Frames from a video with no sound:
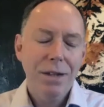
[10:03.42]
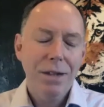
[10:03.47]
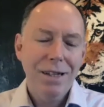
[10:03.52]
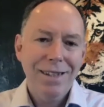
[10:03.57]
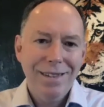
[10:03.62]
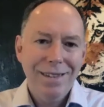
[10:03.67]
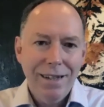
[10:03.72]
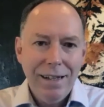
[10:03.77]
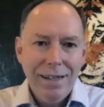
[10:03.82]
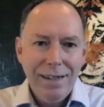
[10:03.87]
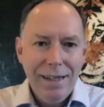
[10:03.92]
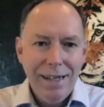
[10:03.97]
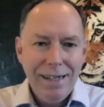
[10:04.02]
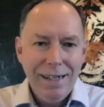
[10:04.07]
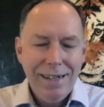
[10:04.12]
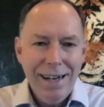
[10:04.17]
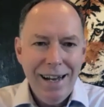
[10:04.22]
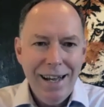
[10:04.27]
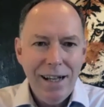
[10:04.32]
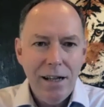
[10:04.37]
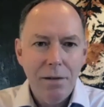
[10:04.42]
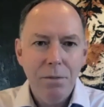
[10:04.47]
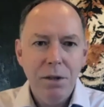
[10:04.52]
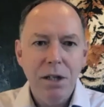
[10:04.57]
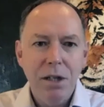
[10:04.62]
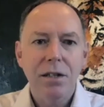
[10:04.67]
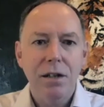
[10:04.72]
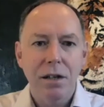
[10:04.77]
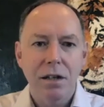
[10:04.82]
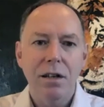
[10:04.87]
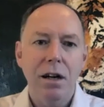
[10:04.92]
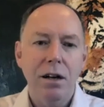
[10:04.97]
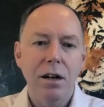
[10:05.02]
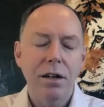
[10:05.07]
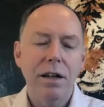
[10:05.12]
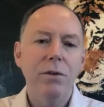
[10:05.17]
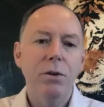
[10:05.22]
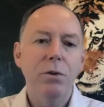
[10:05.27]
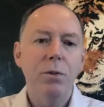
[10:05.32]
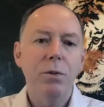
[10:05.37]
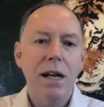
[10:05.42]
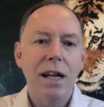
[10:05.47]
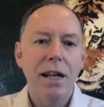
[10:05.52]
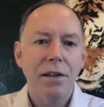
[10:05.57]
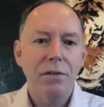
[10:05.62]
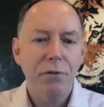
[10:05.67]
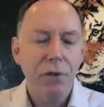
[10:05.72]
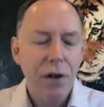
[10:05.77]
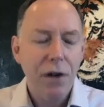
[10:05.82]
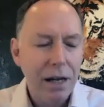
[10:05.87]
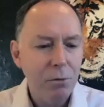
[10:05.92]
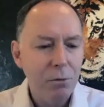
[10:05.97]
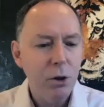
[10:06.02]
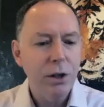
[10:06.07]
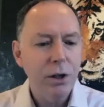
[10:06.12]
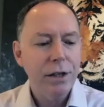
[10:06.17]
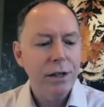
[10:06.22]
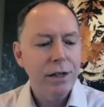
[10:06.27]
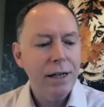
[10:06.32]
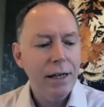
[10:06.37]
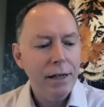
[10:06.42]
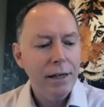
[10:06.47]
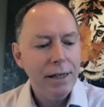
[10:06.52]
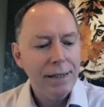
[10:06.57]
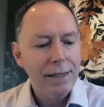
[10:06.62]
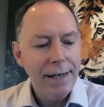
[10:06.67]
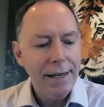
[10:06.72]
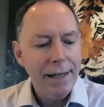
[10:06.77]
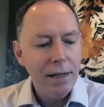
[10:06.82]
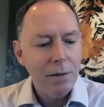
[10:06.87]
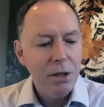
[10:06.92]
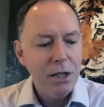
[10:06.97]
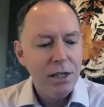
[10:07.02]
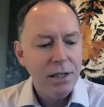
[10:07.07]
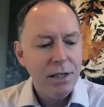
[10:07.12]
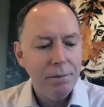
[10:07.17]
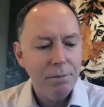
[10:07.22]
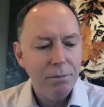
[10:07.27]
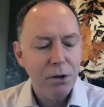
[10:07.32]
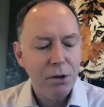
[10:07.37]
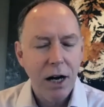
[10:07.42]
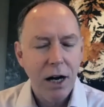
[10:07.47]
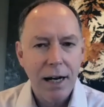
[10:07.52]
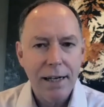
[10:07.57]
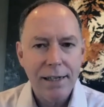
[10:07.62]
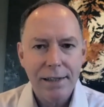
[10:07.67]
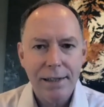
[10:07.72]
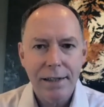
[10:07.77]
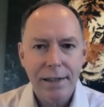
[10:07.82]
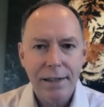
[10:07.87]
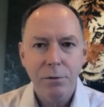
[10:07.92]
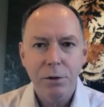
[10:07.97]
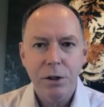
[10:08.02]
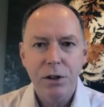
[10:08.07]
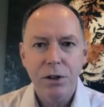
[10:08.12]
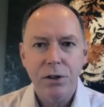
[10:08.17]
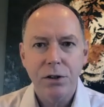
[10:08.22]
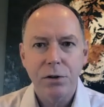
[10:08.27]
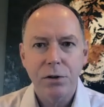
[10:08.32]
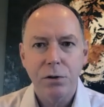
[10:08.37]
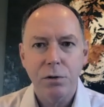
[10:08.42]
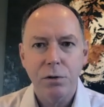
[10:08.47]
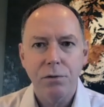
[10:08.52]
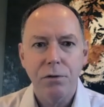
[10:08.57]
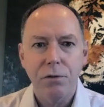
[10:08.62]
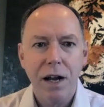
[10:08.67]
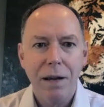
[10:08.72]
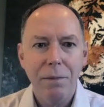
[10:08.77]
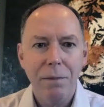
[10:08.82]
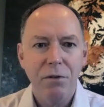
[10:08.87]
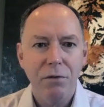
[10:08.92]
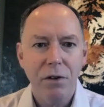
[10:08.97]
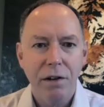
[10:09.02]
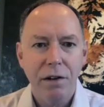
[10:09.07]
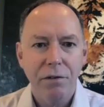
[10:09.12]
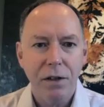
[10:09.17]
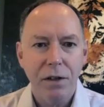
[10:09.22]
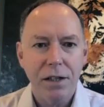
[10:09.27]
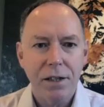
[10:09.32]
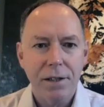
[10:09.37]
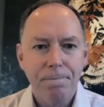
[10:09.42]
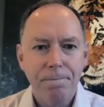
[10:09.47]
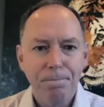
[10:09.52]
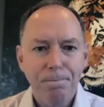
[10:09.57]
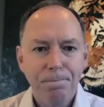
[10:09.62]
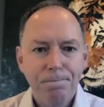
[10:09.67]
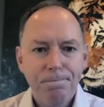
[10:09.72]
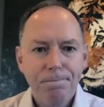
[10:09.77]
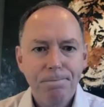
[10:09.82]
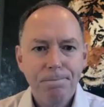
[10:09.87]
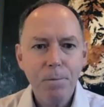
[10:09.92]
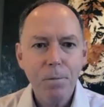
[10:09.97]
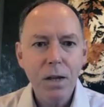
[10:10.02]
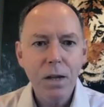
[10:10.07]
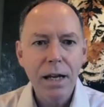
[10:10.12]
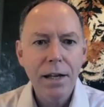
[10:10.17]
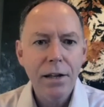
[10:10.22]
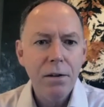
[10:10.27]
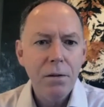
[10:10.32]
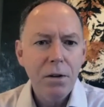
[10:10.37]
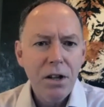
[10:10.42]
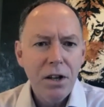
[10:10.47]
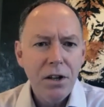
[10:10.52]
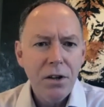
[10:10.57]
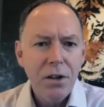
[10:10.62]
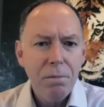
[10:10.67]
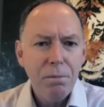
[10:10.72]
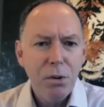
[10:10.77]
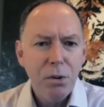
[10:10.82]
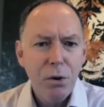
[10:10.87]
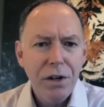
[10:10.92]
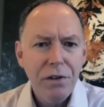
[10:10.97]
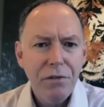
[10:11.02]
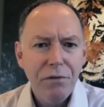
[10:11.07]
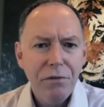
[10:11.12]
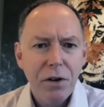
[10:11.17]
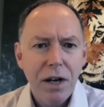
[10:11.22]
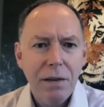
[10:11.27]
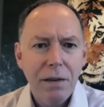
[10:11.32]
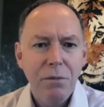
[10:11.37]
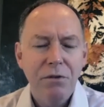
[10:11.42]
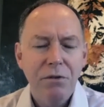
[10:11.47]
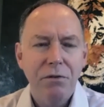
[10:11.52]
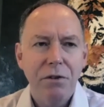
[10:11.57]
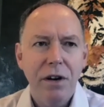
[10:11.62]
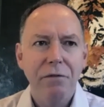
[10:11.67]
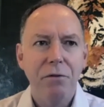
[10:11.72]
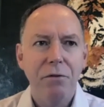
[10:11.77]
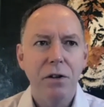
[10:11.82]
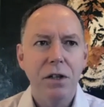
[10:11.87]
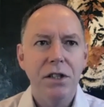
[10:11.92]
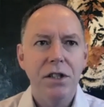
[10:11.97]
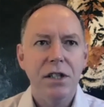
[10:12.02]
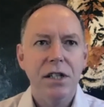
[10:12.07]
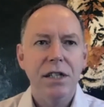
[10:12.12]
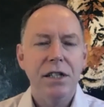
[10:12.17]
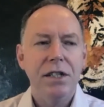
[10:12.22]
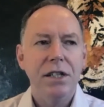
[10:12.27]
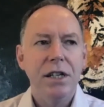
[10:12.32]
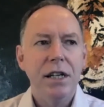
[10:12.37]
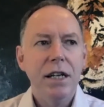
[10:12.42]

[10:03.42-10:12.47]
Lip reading: there's an element, I'll give you one other framework, and there's an element in pricing which is called frame of reference. And the point of frame of reference is